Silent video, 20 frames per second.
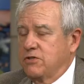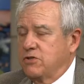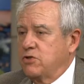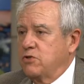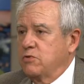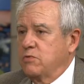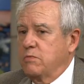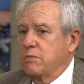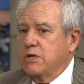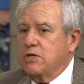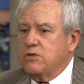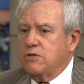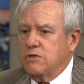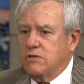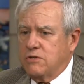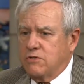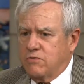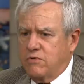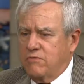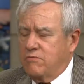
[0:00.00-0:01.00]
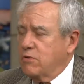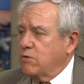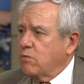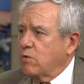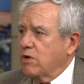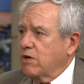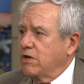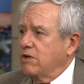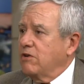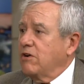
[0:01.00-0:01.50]
two missions we've been
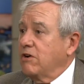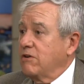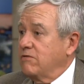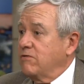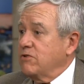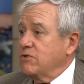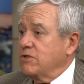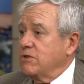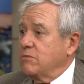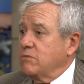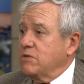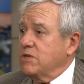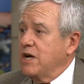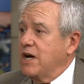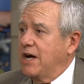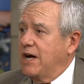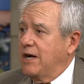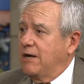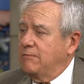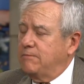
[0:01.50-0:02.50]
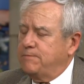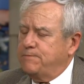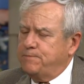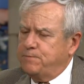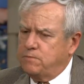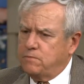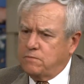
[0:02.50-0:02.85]
working on for some time.